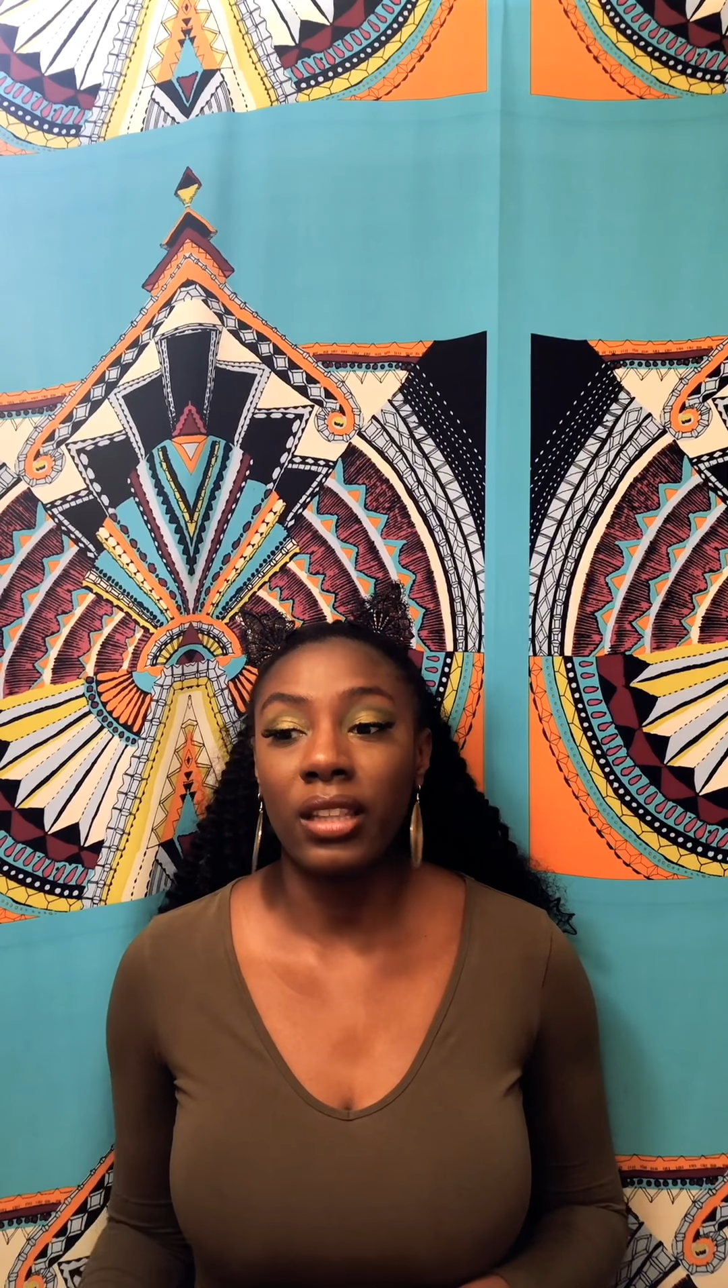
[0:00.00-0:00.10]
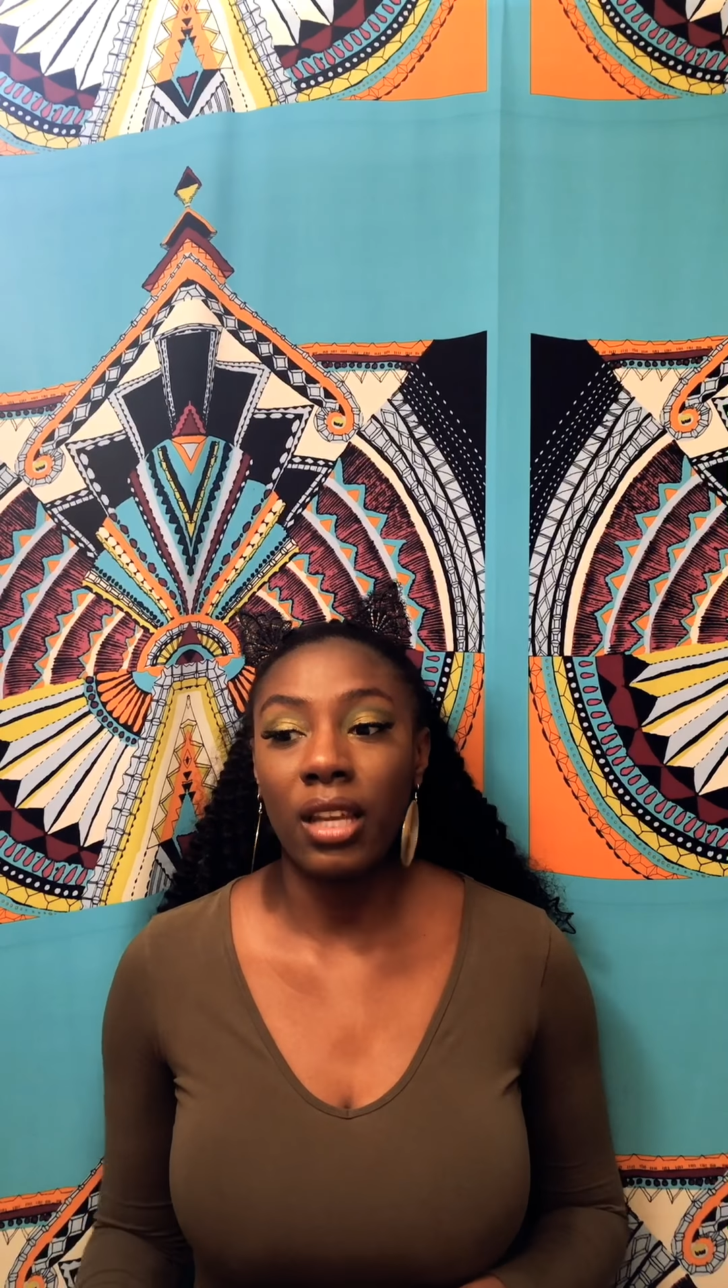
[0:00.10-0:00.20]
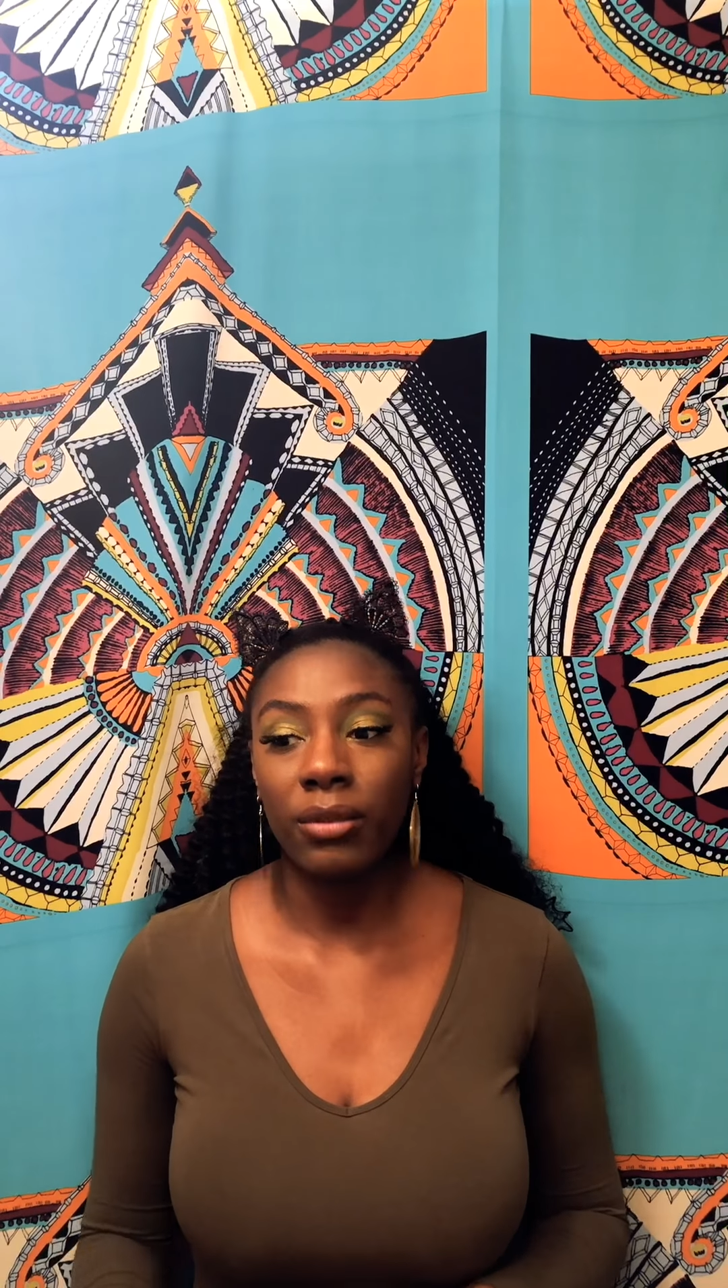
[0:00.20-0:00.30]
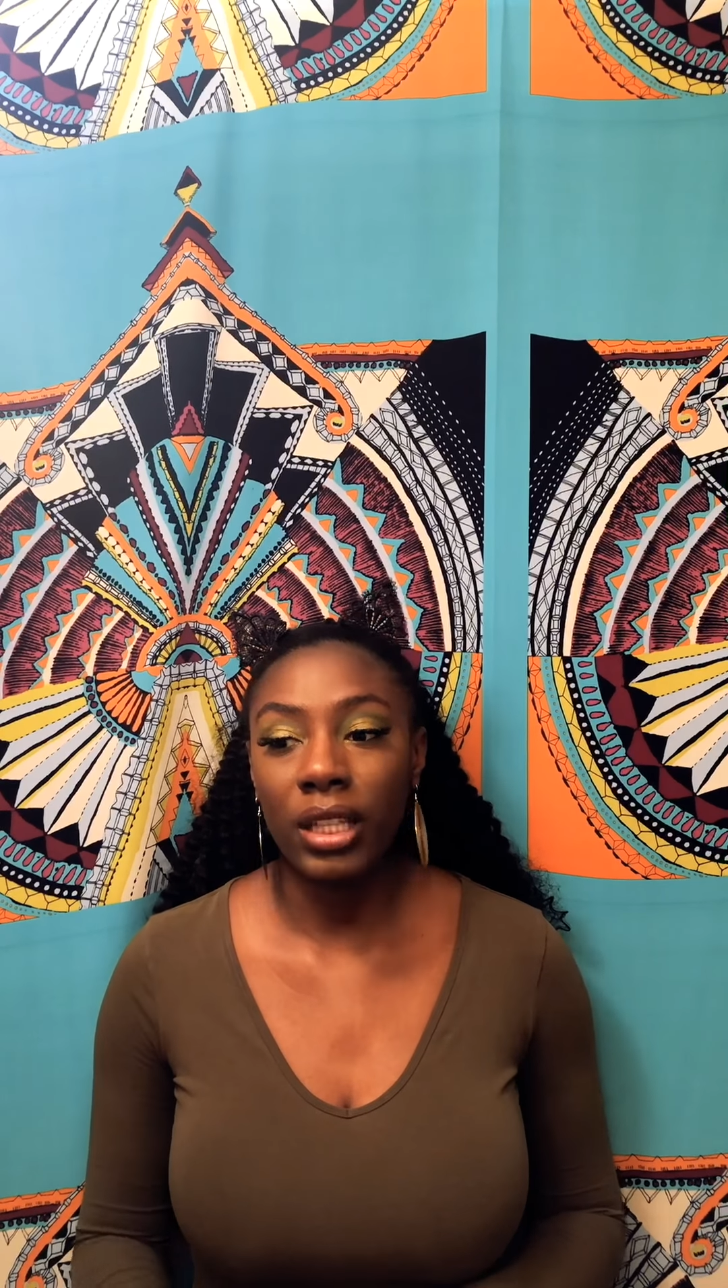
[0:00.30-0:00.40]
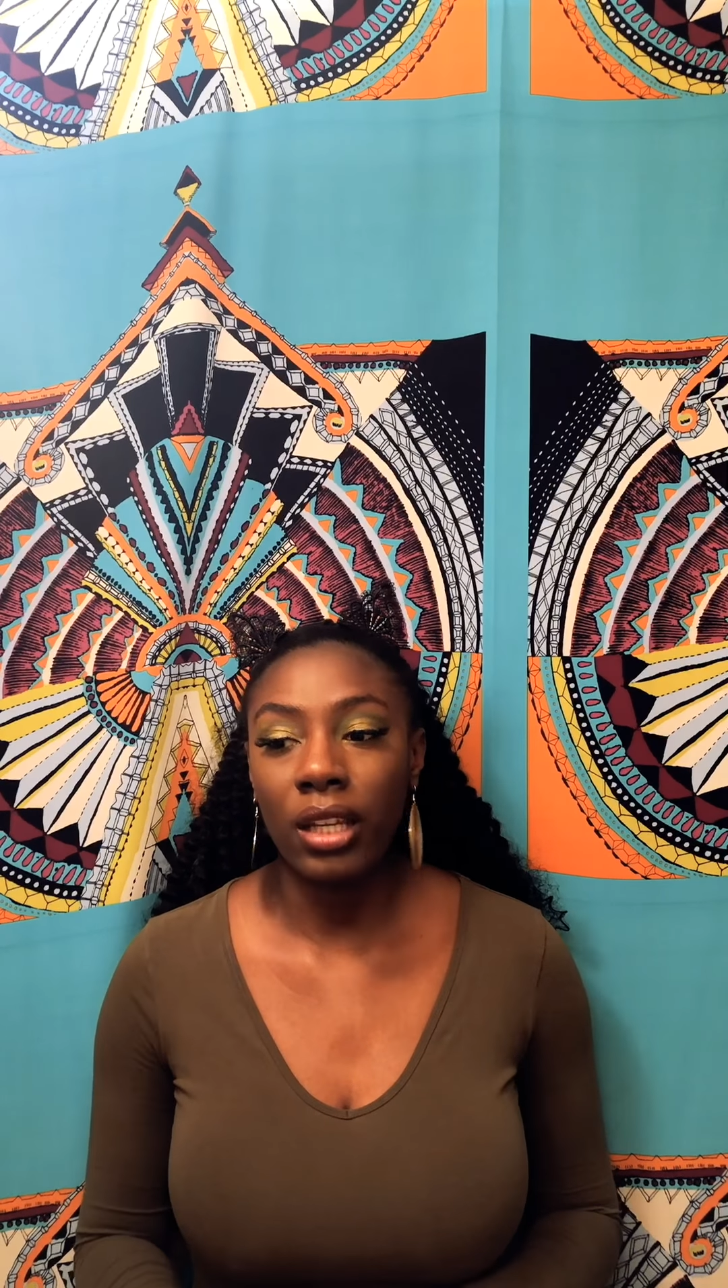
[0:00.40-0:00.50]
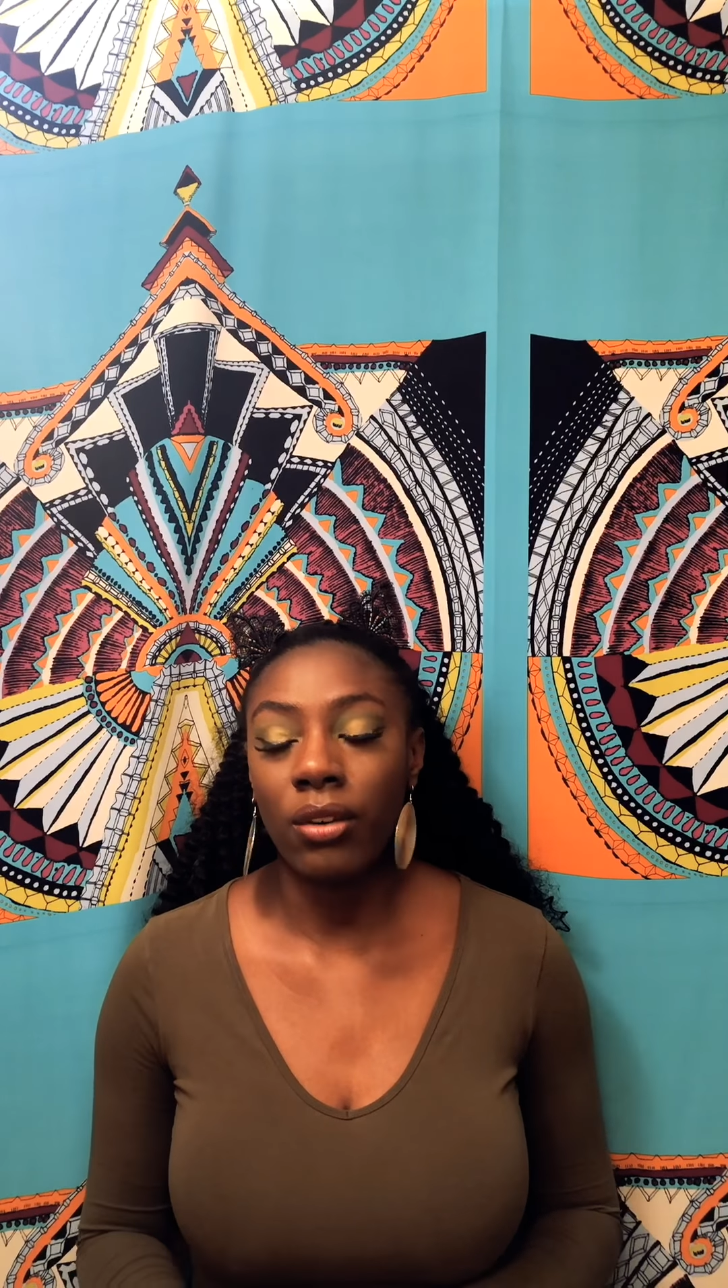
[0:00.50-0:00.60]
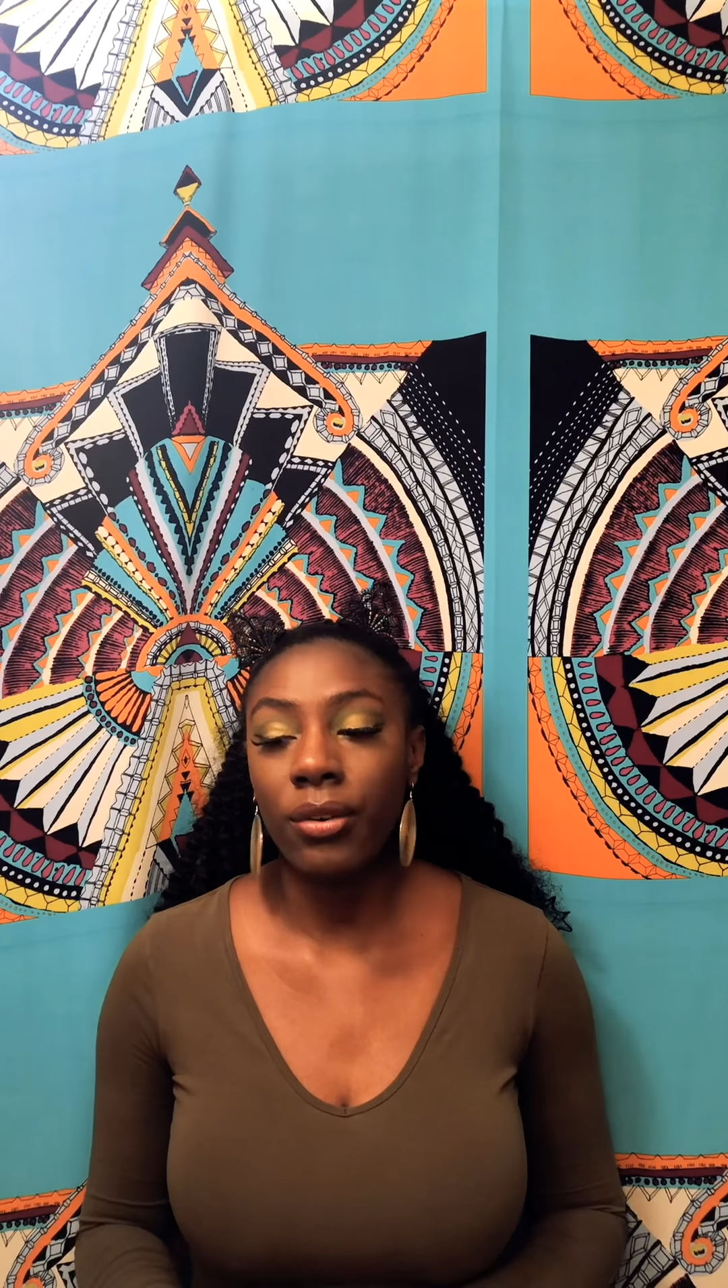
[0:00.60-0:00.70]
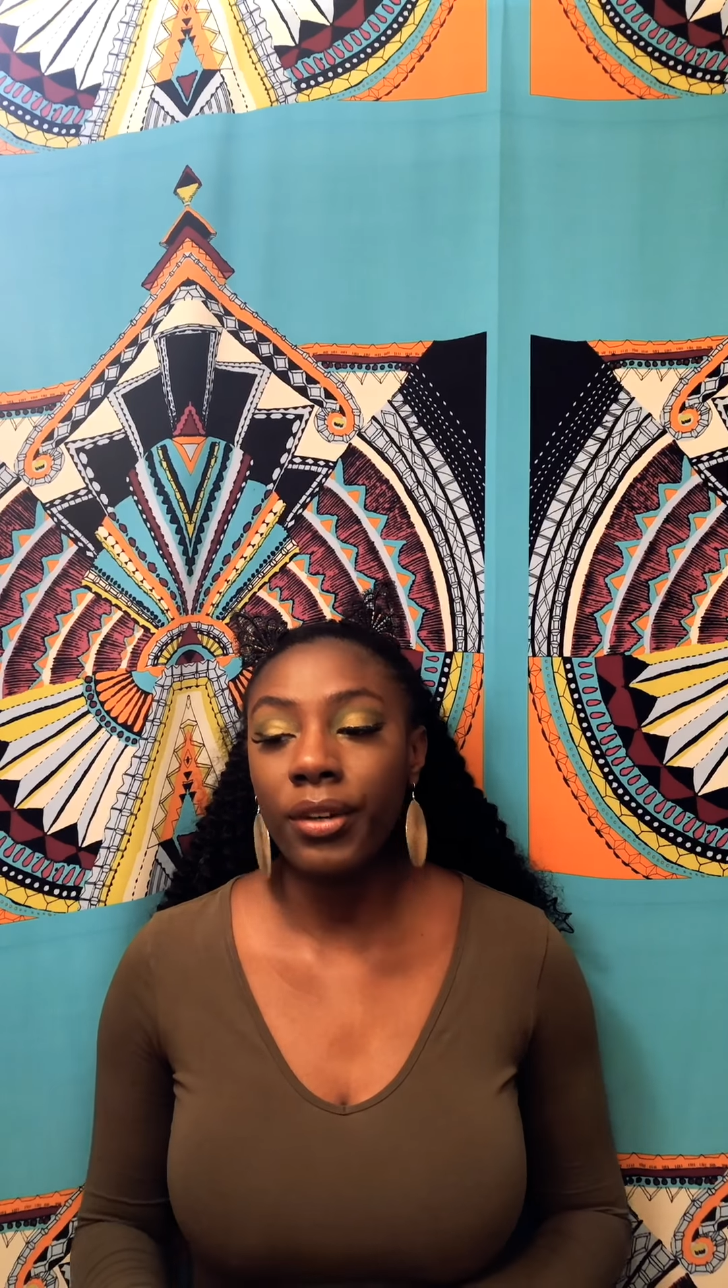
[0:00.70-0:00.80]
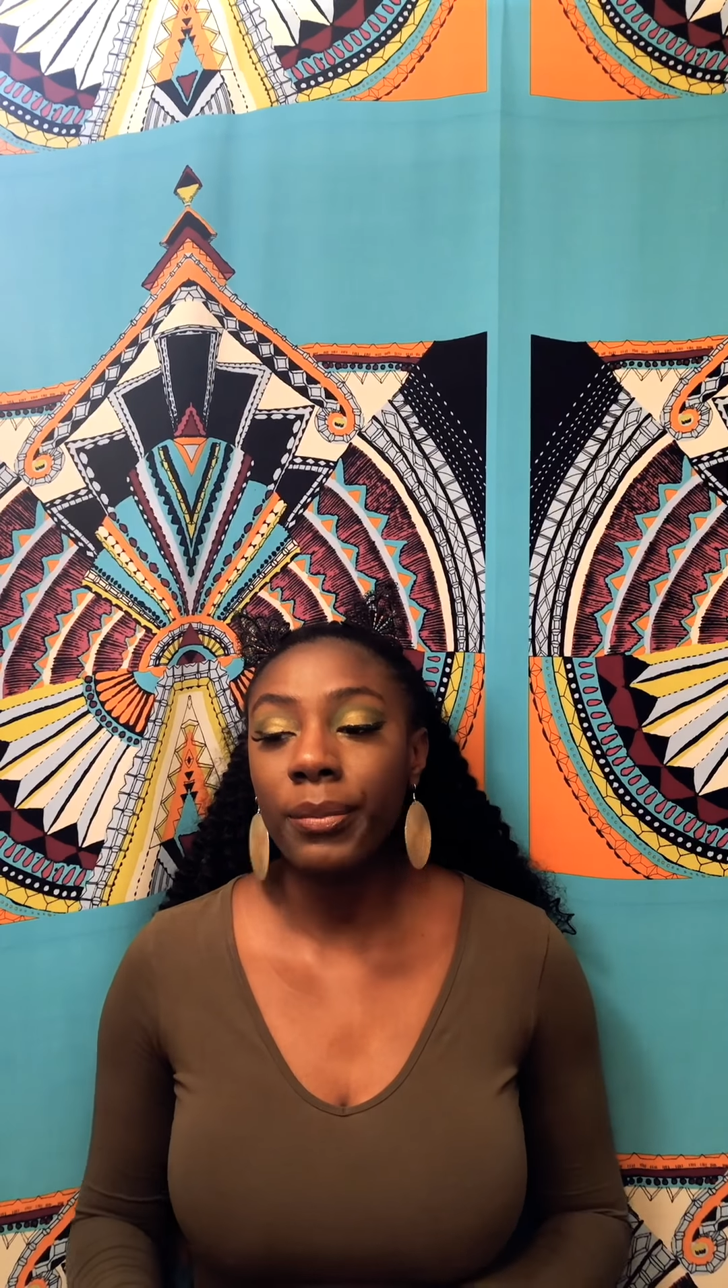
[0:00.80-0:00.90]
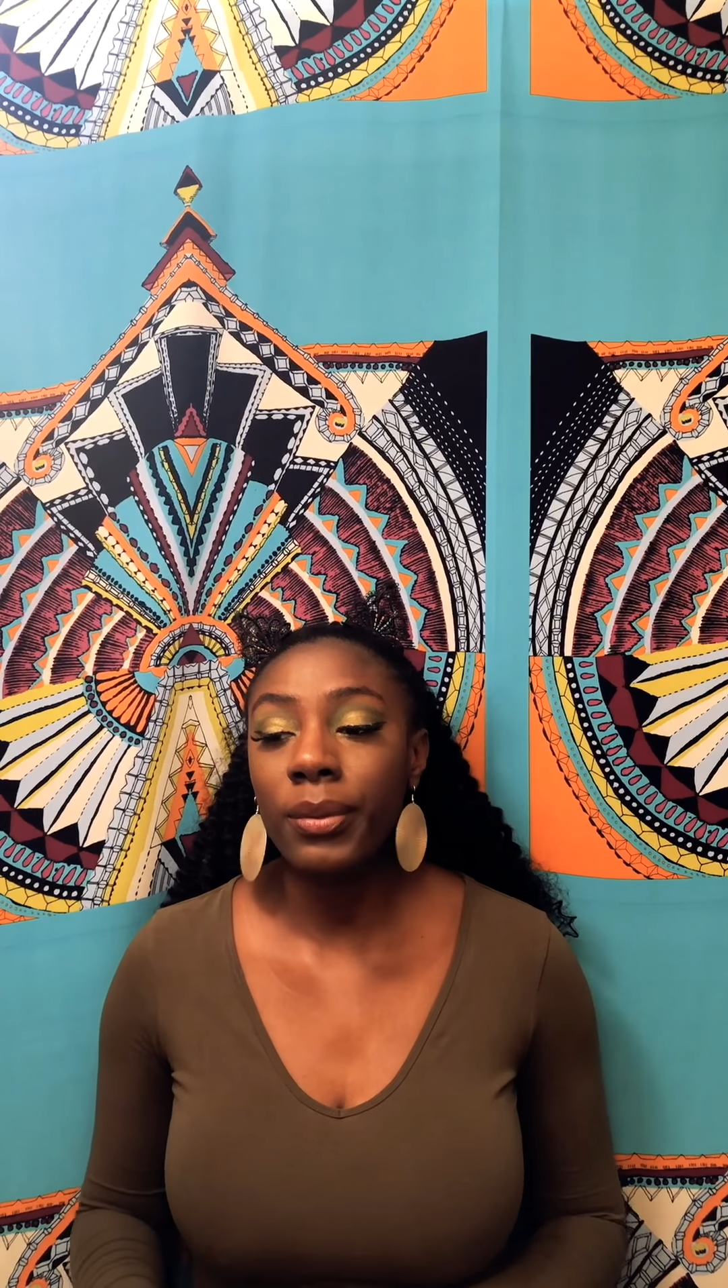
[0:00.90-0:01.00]
they were like
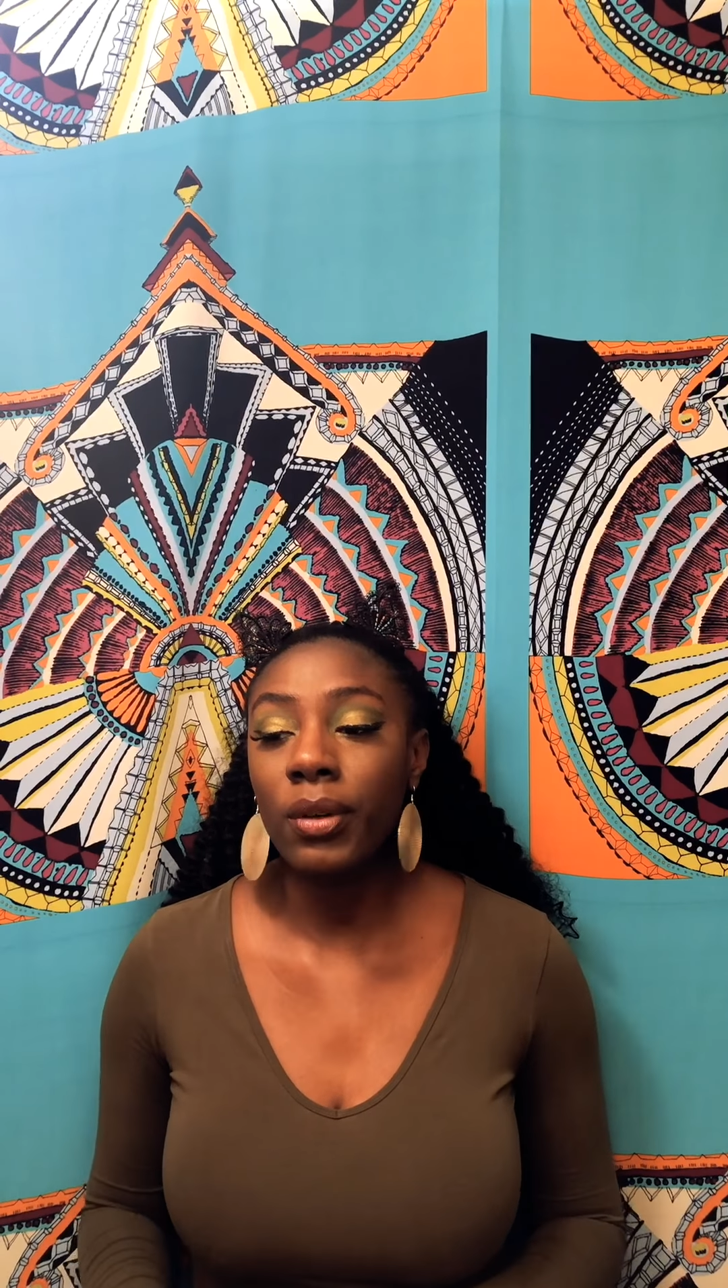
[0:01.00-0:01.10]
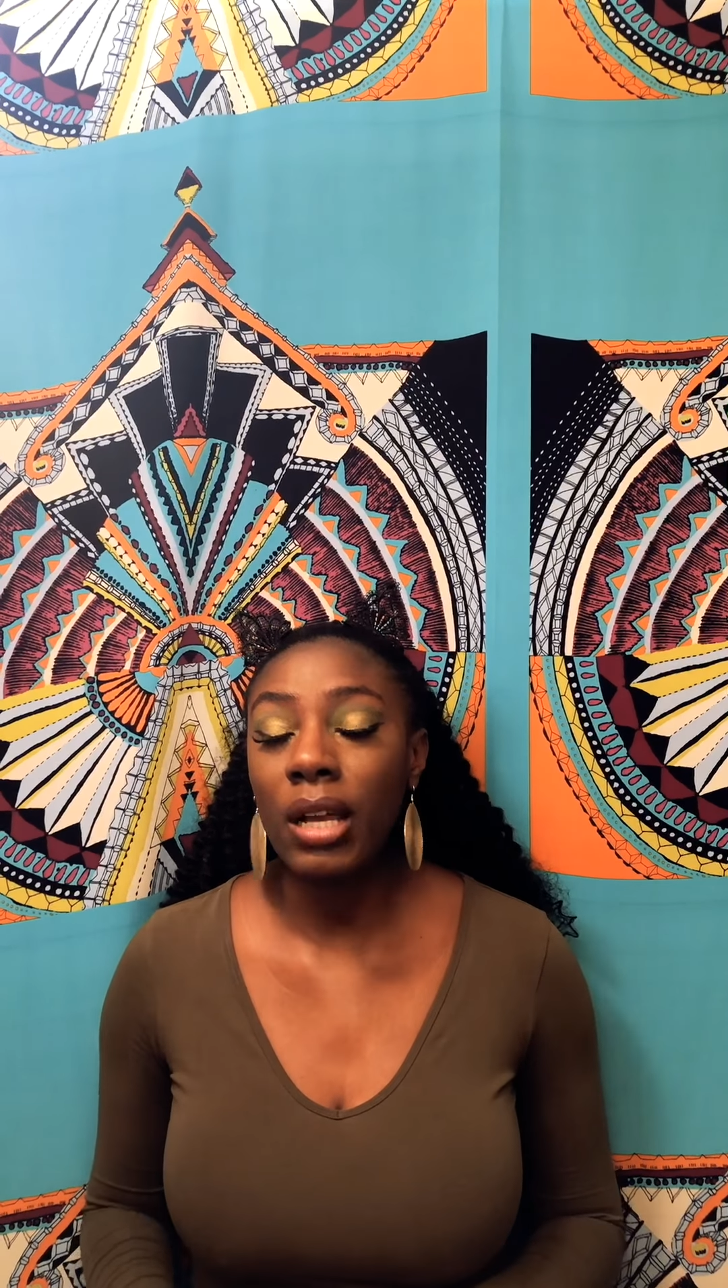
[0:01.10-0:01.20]
horrible.